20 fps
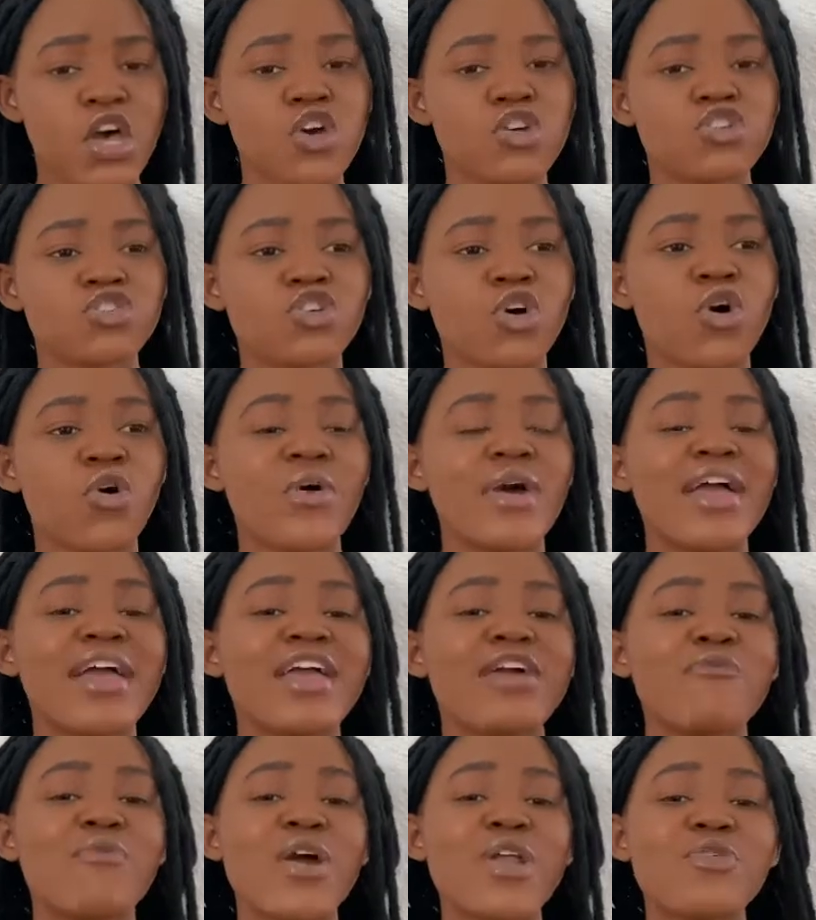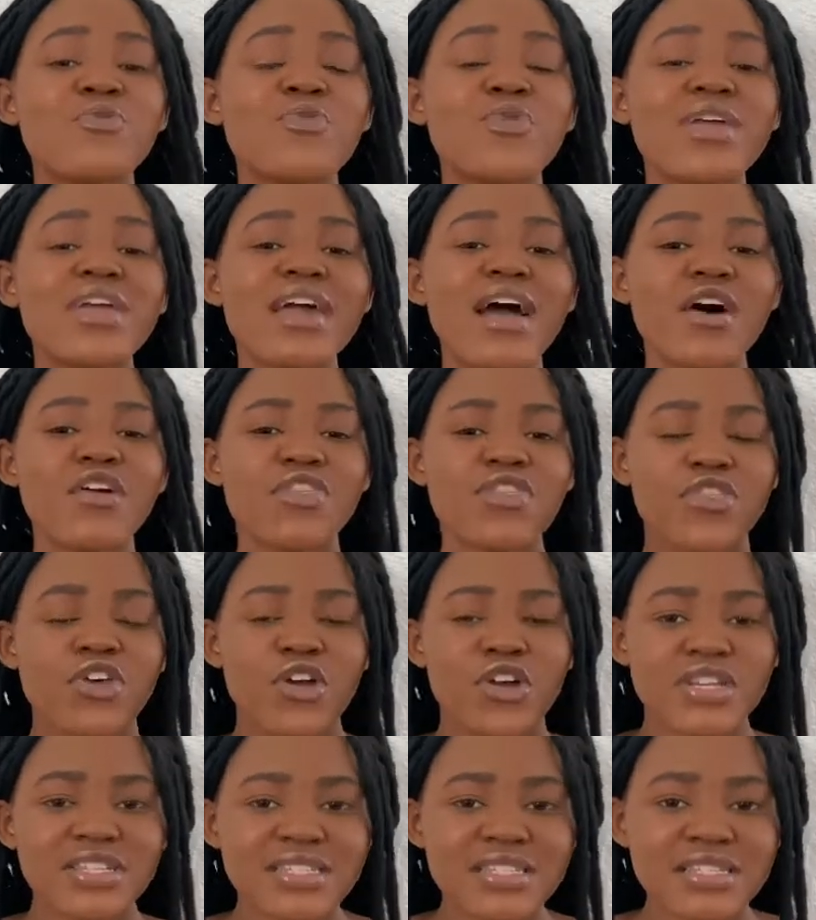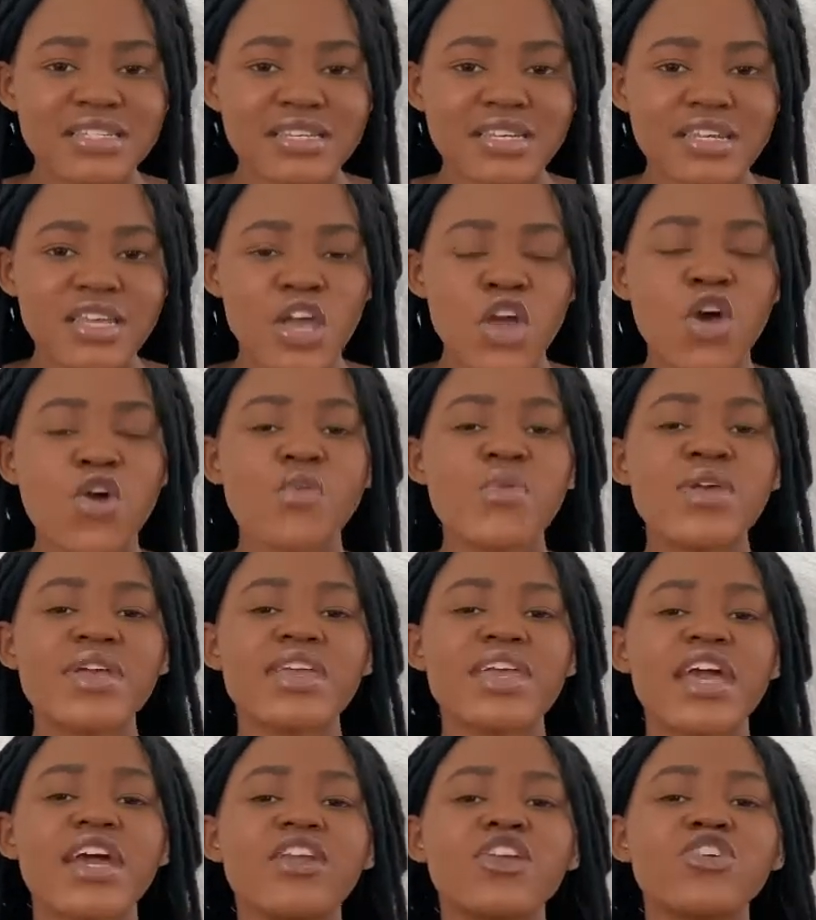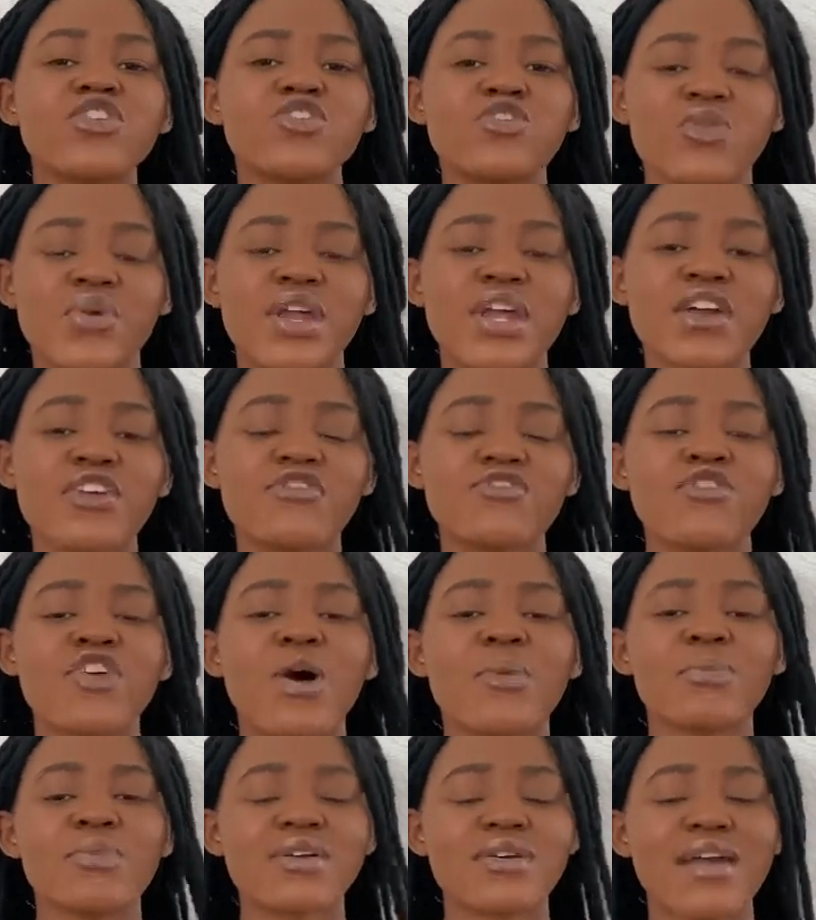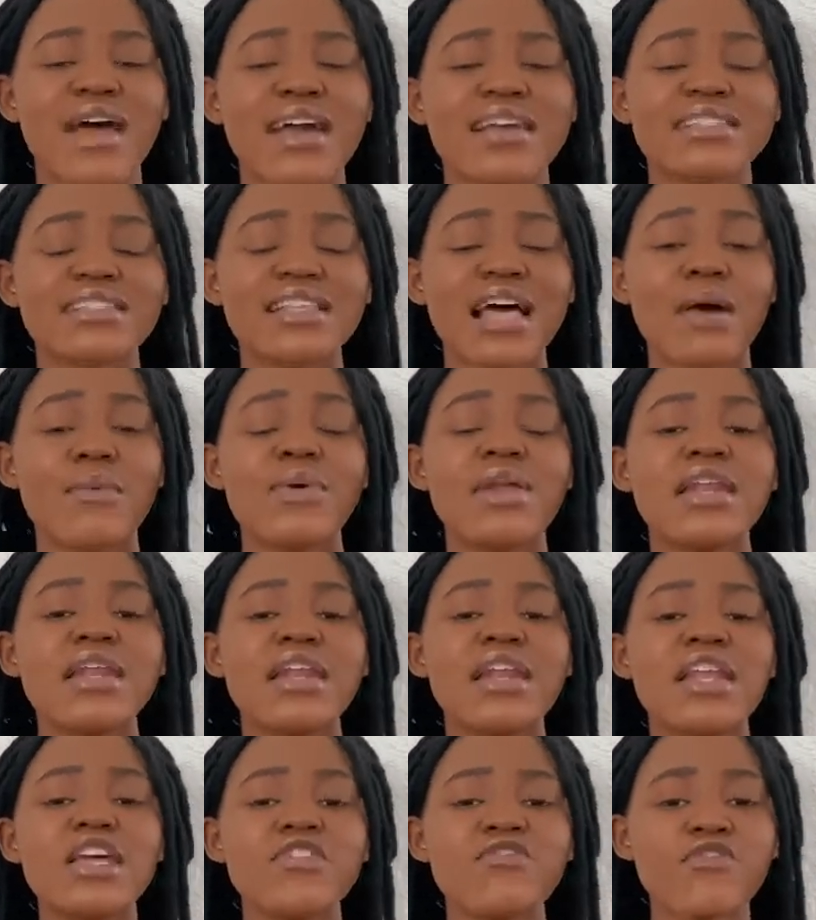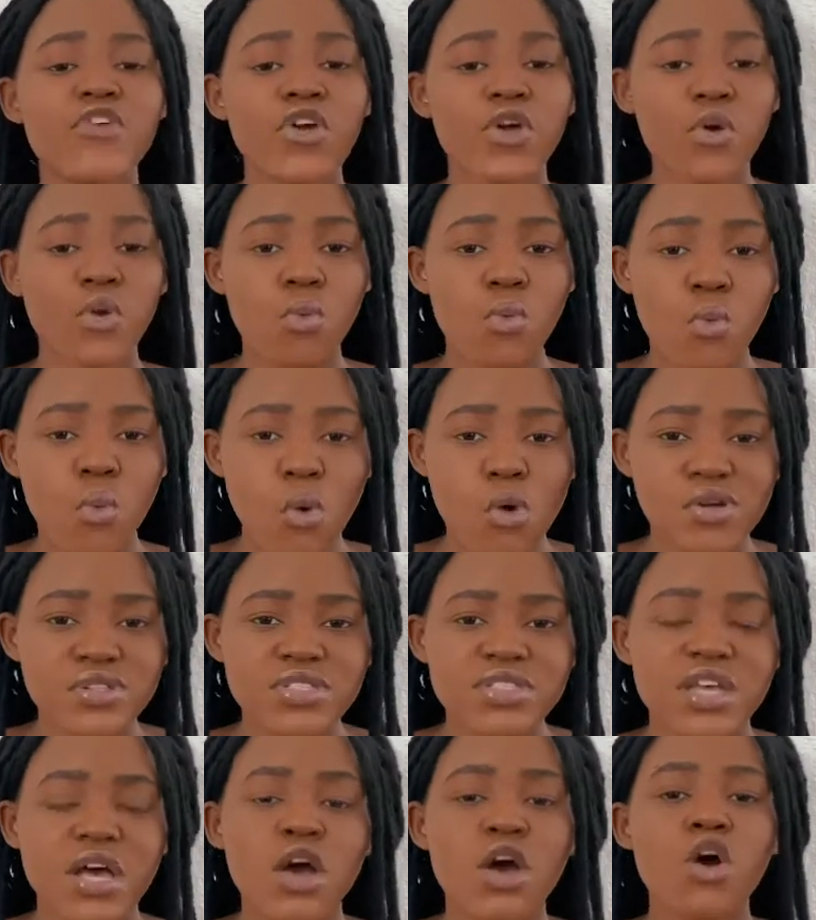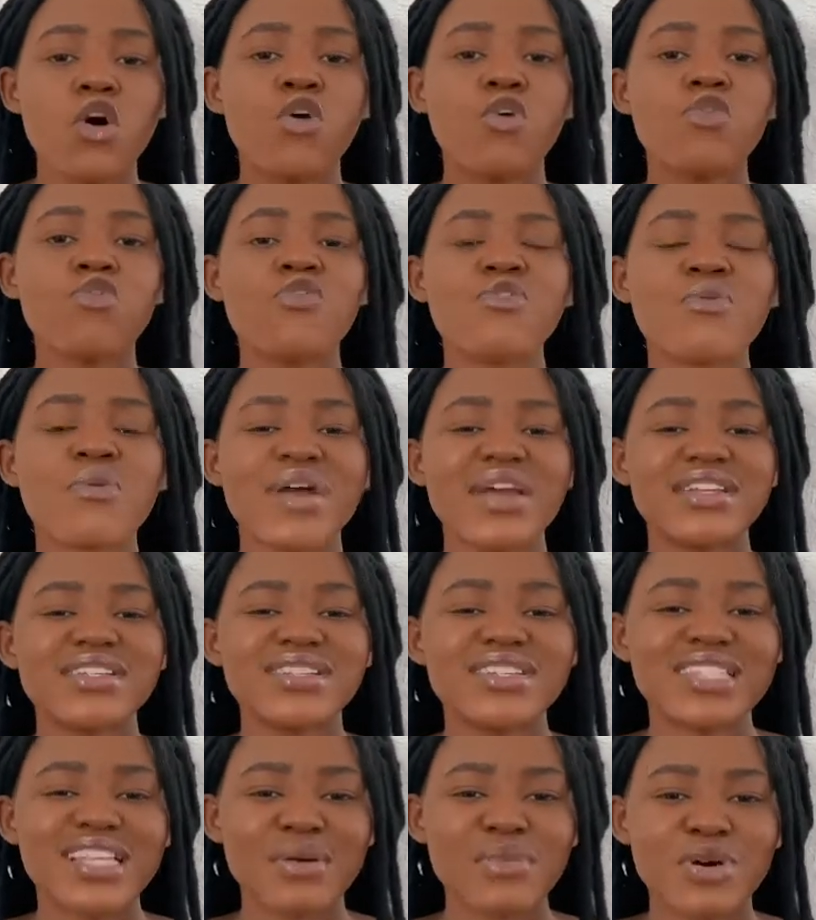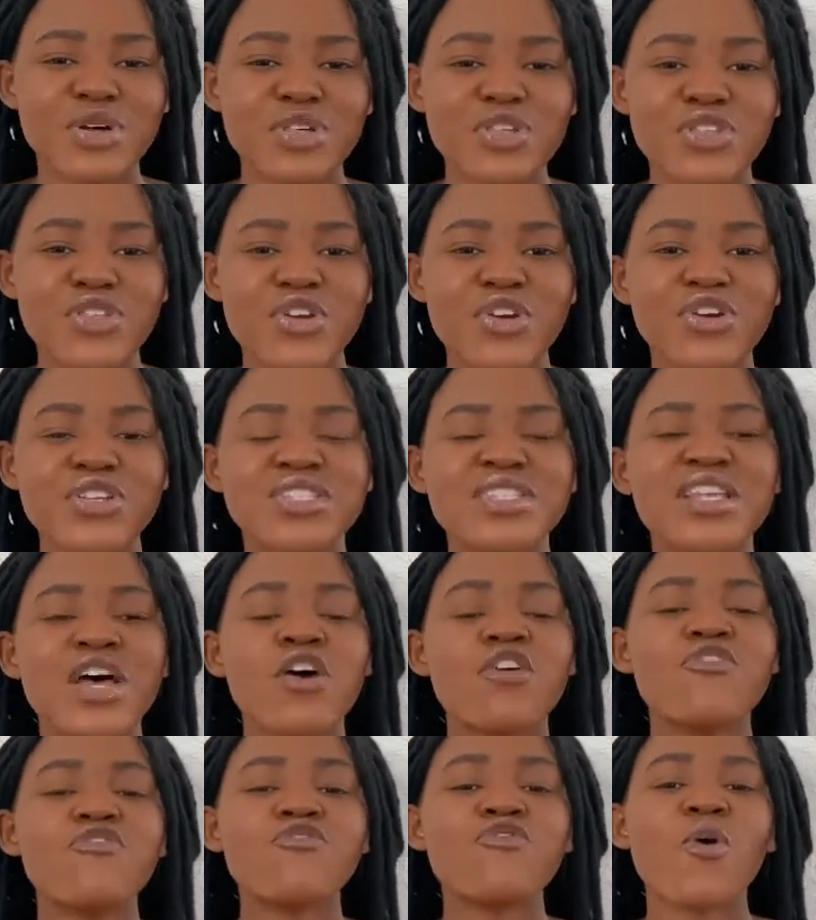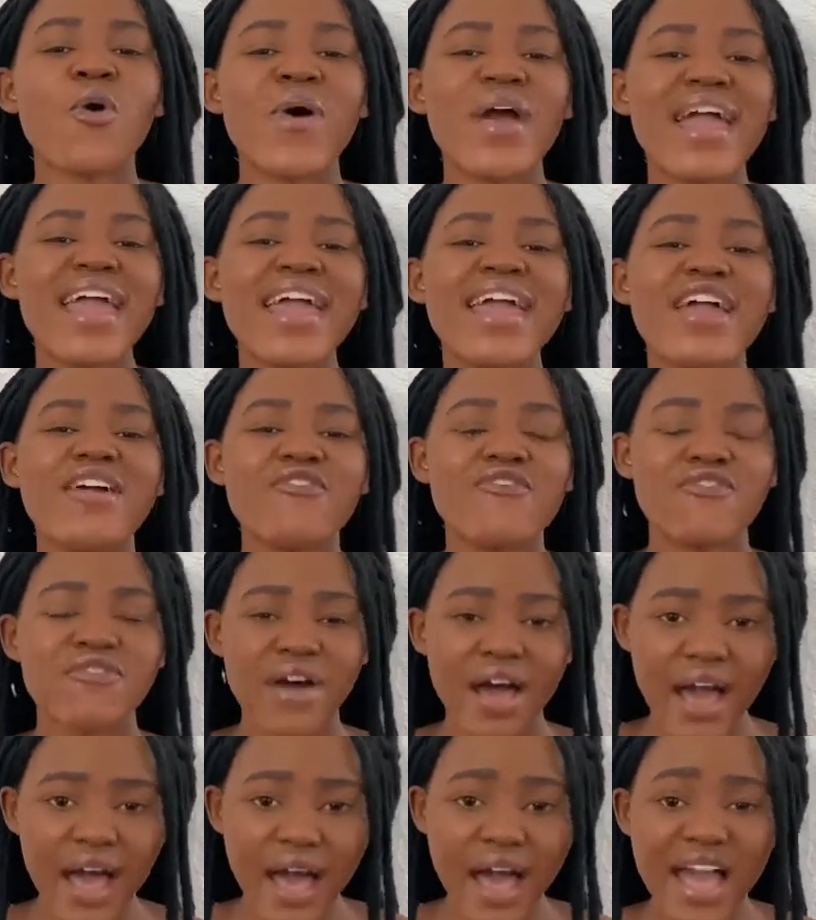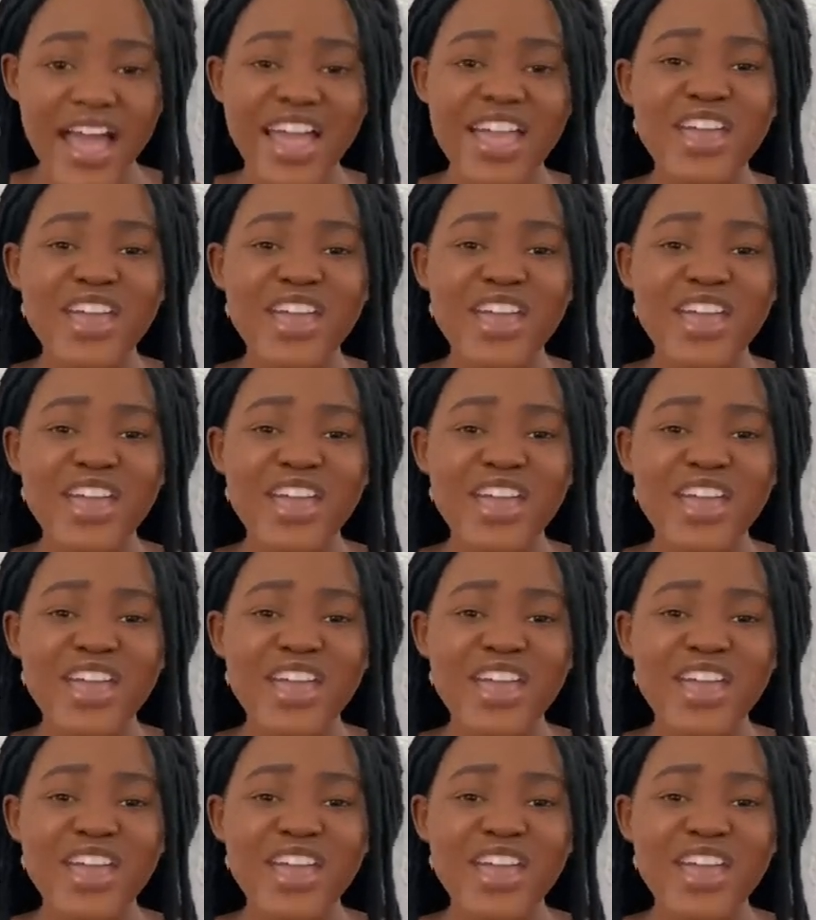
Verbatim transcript: So when we are thirsty, we get a drink from Christ, our living water, who quenches our thirst forever.